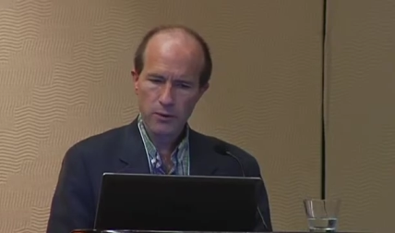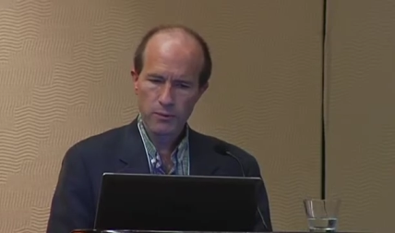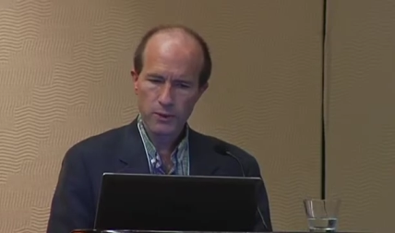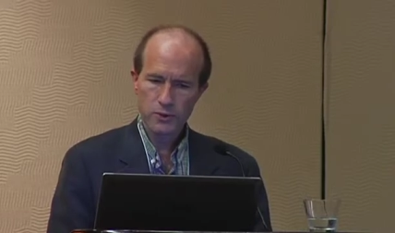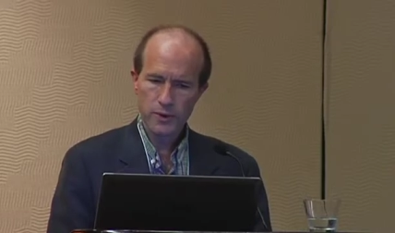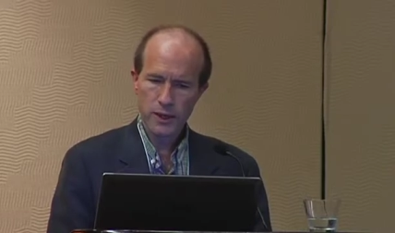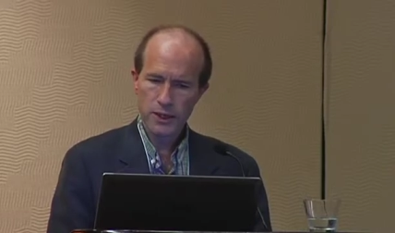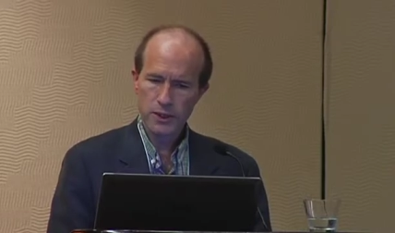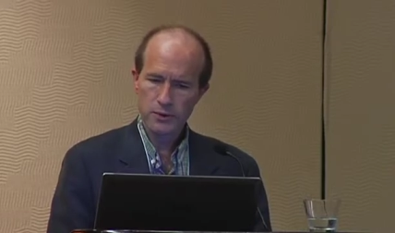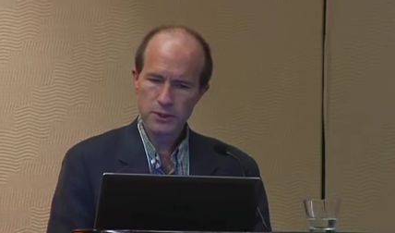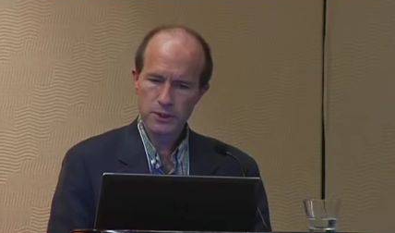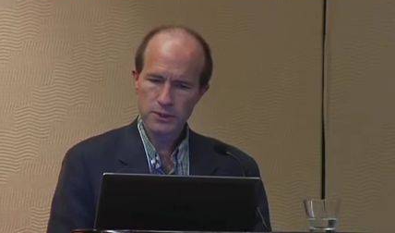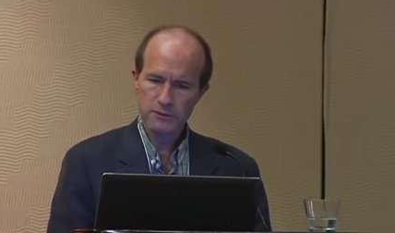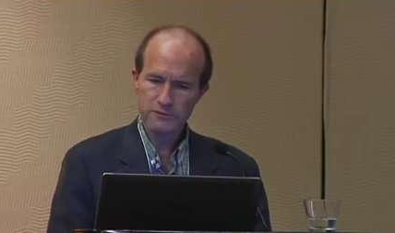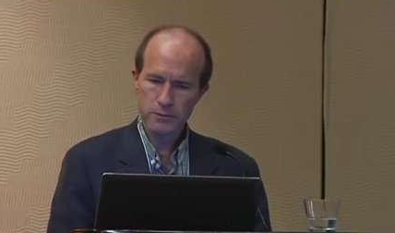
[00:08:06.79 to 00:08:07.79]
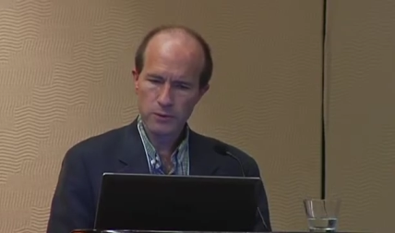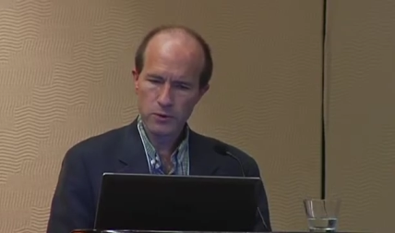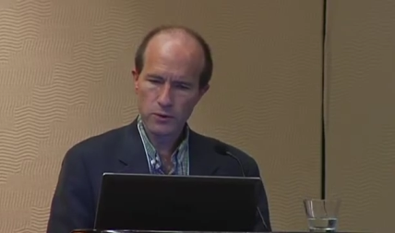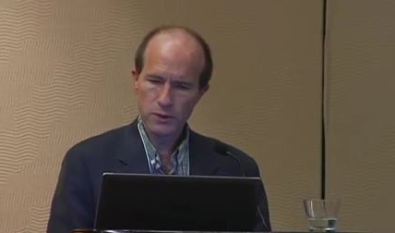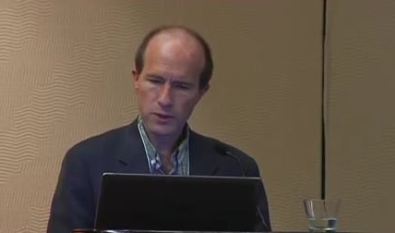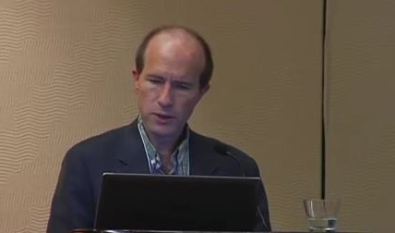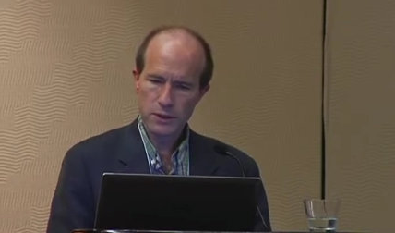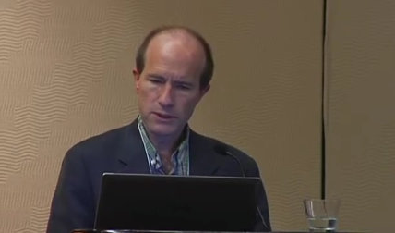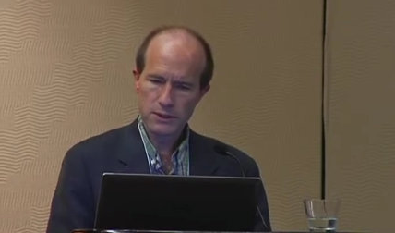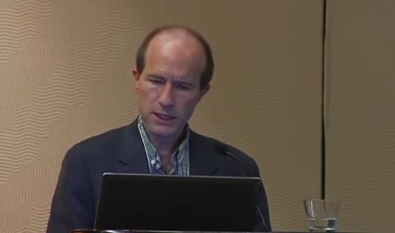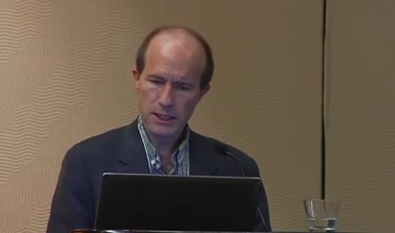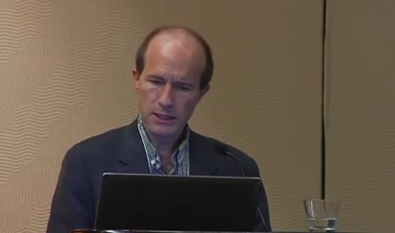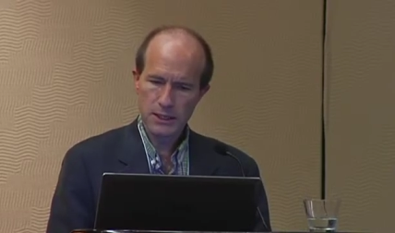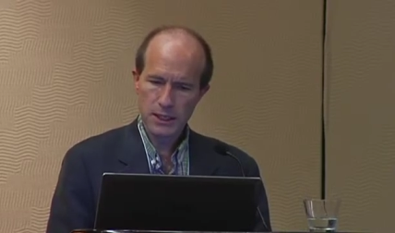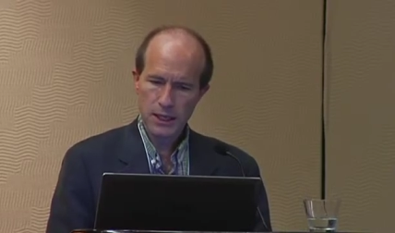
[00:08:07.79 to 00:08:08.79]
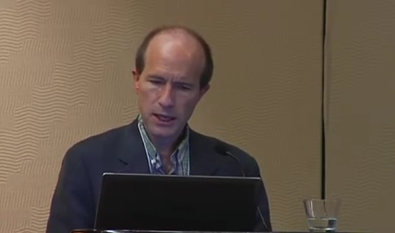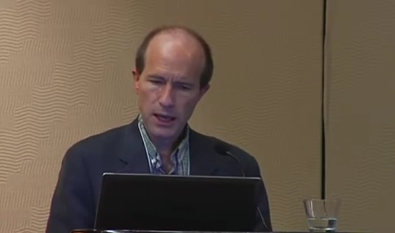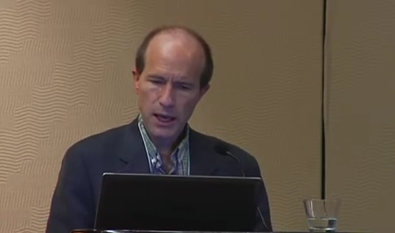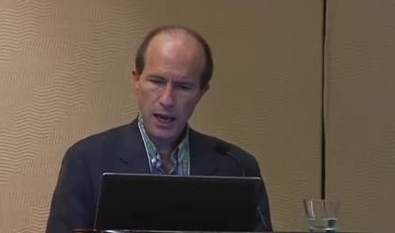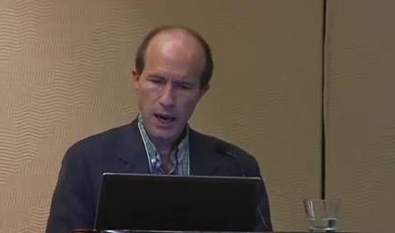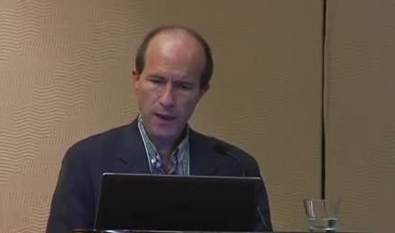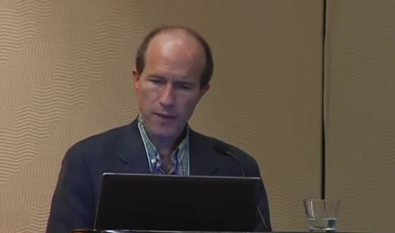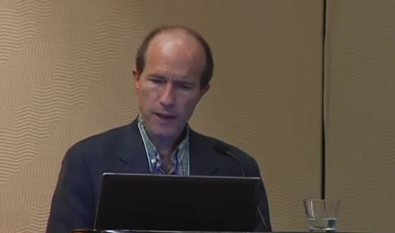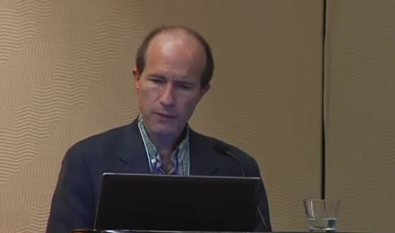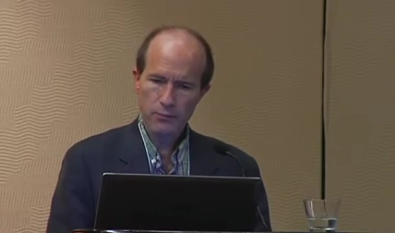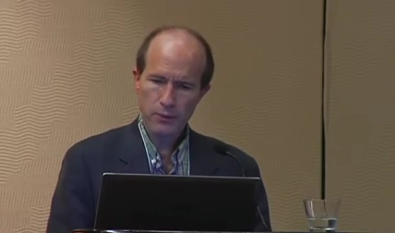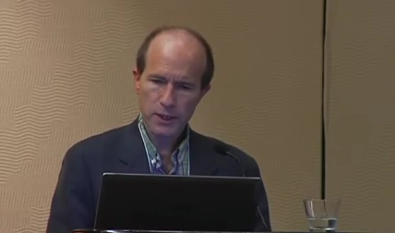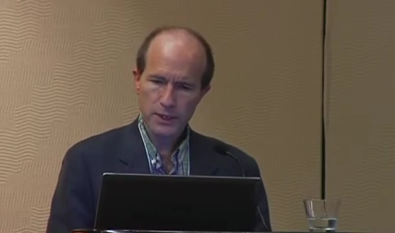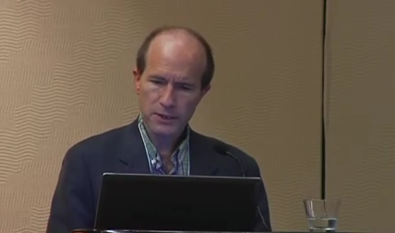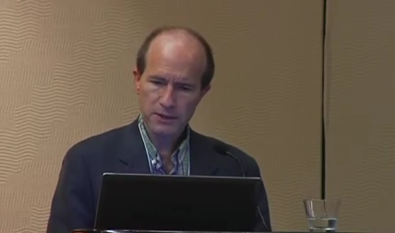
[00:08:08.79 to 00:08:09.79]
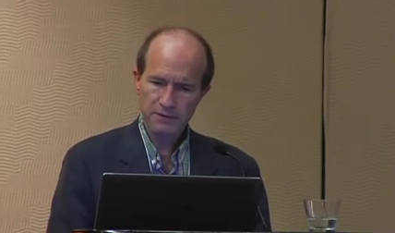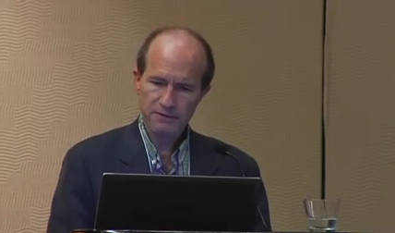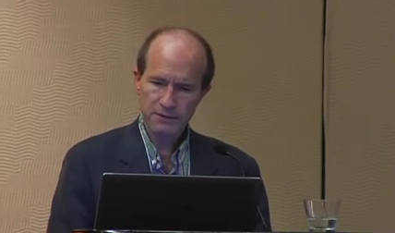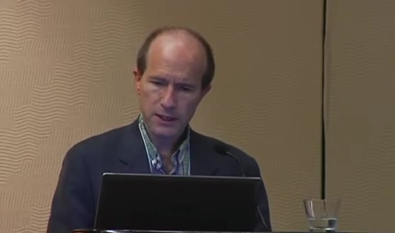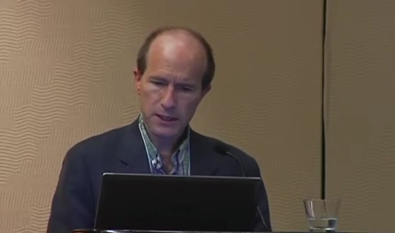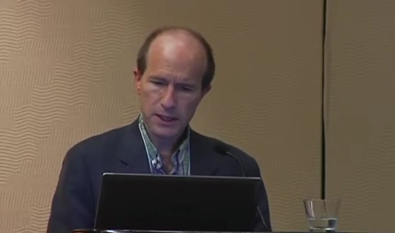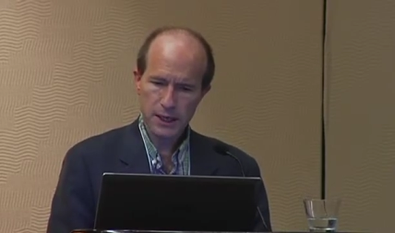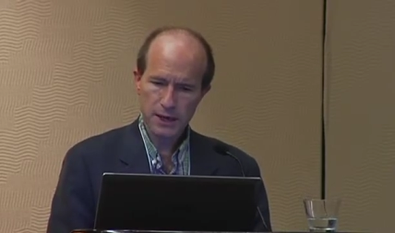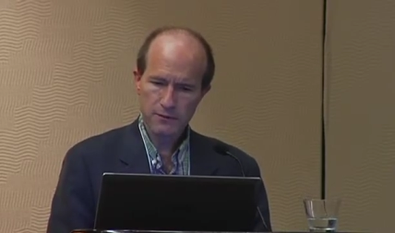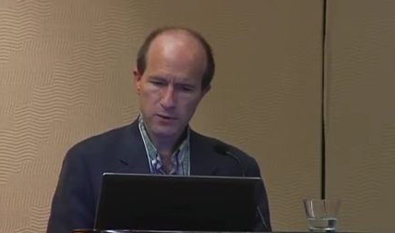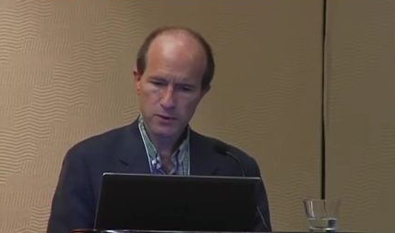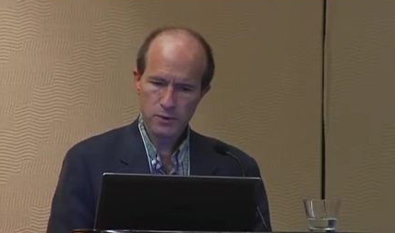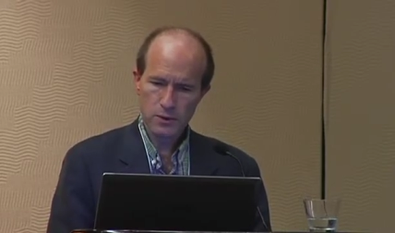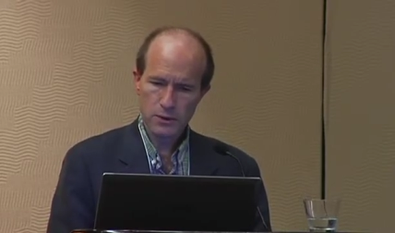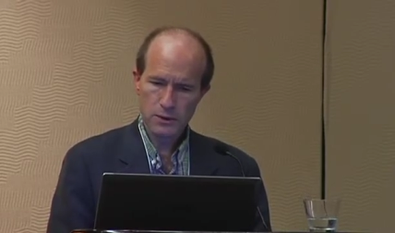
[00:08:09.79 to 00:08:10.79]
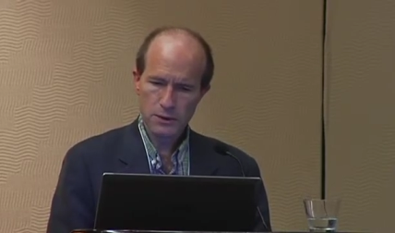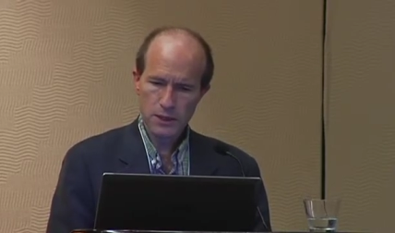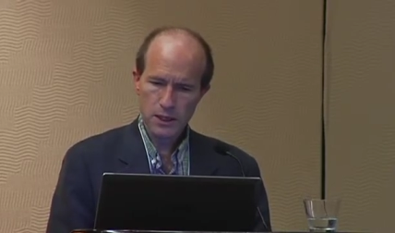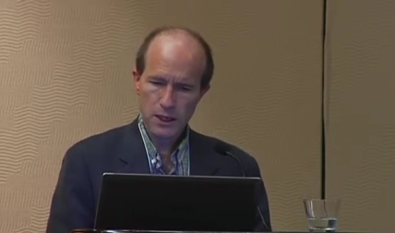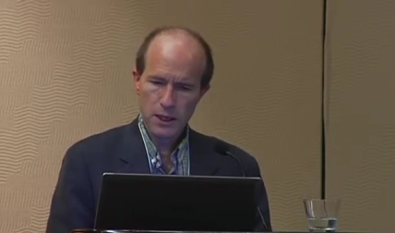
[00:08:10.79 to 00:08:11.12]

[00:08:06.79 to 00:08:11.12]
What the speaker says: We try to do this from early onset and then brace the feet afterwards.